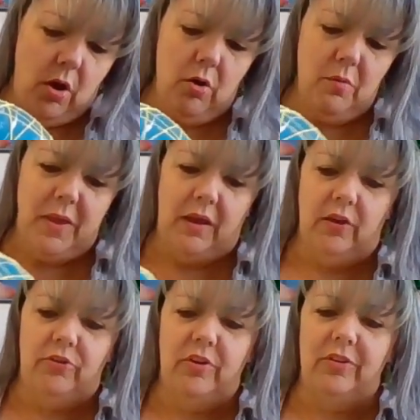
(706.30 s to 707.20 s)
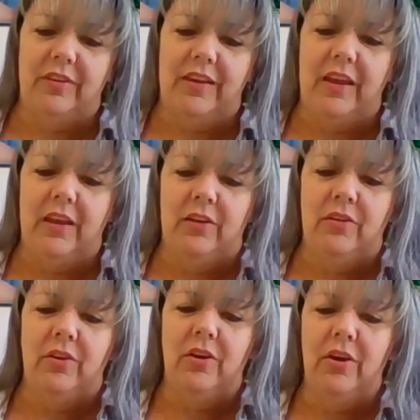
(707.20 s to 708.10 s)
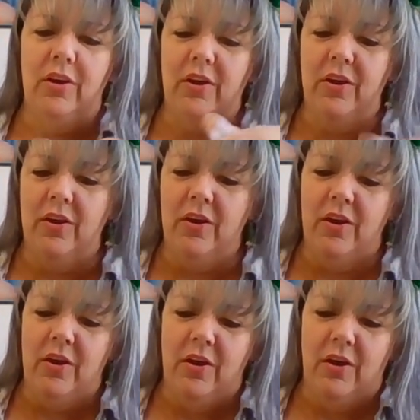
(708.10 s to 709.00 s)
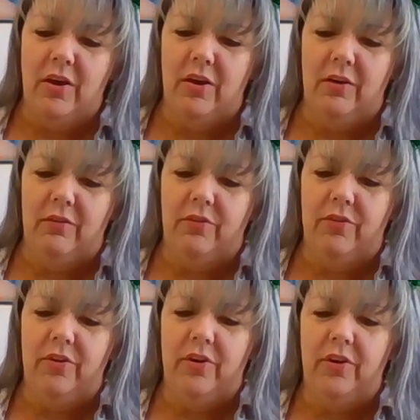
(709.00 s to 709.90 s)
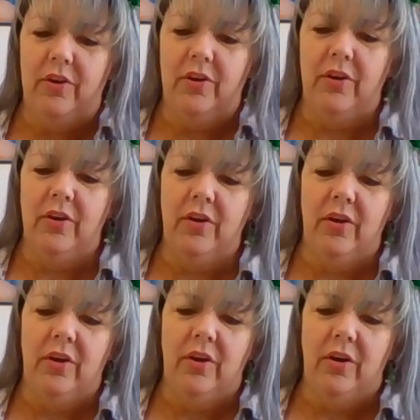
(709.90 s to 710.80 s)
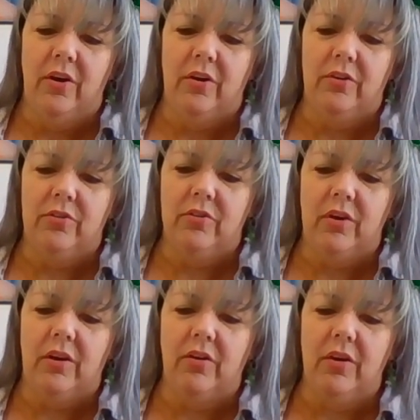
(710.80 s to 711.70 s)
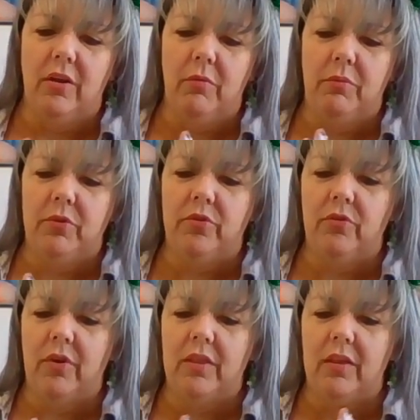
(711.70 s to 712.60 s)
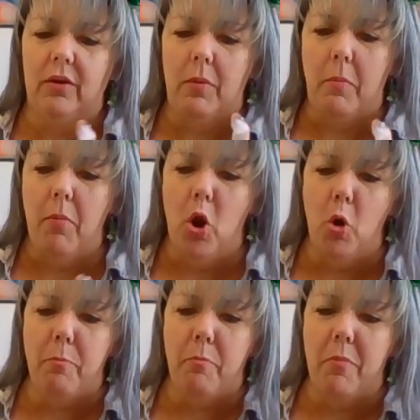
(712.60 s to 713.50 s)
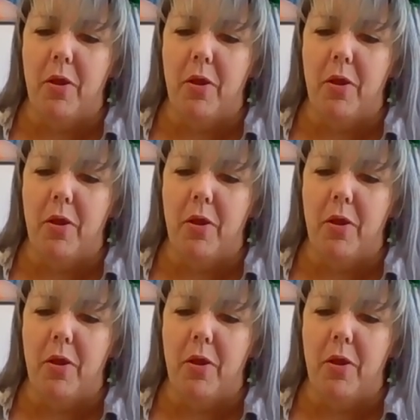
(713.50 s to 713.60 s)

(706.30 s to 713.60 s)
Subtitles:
Oh my gosh, there's the end of our string. Okay, I'm gonna put you right there. Bloop.